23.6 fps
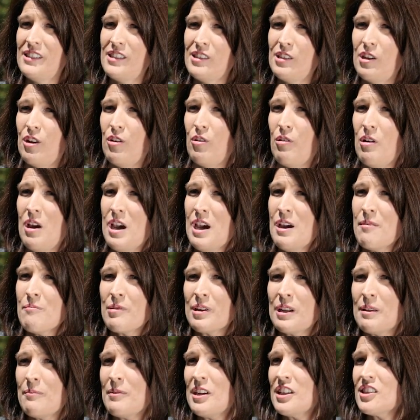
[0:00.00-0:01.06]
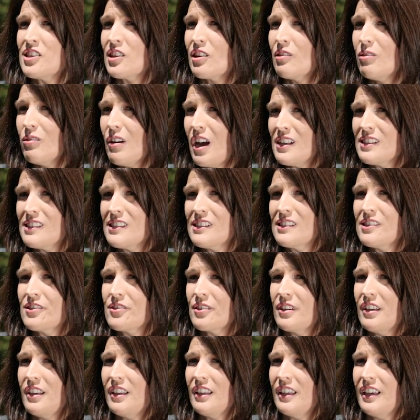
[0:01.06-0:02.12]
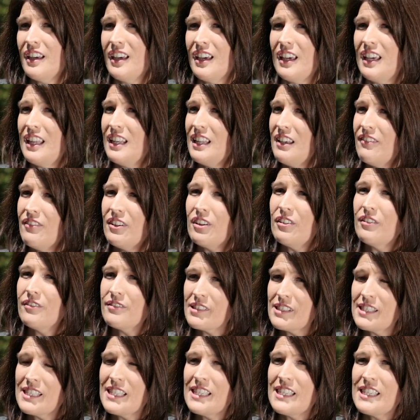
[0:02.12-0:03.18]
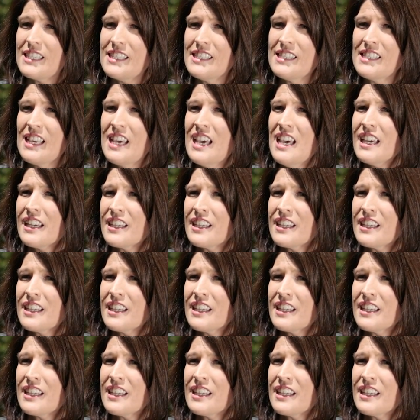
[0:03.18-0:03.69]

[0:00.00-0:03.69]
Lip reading: So pretty much across Australia and even overseas,